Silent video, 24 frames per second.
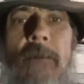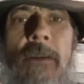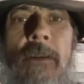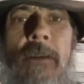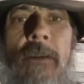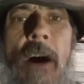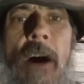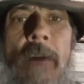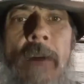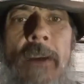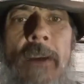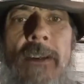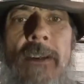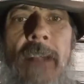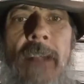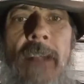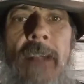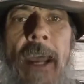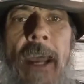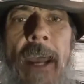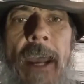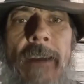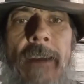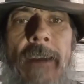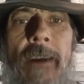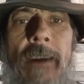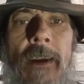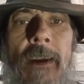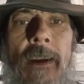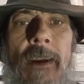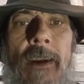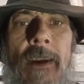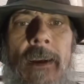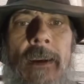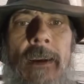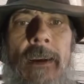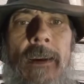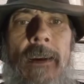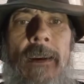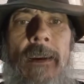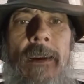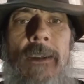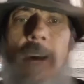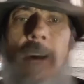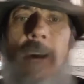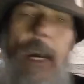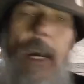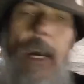on this land.
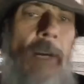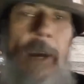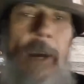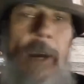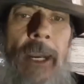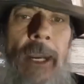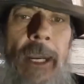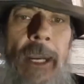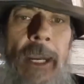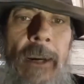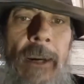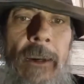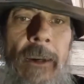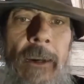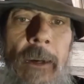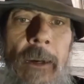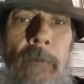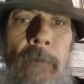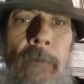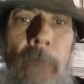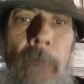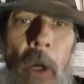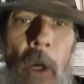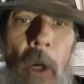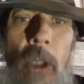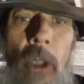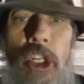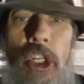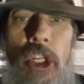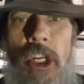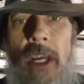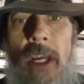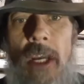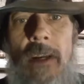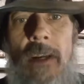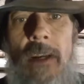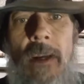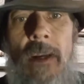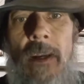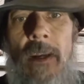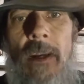So I don't want to hear your bullshit.